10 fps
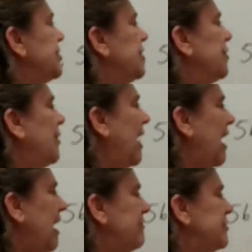and you
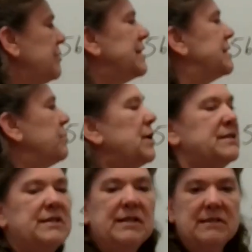have to
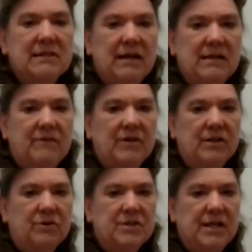express it in
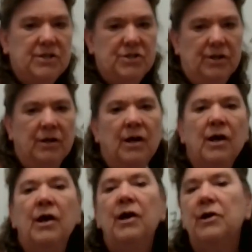scientific notation,
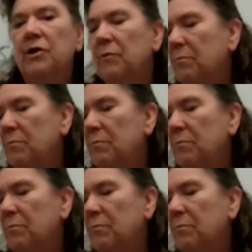your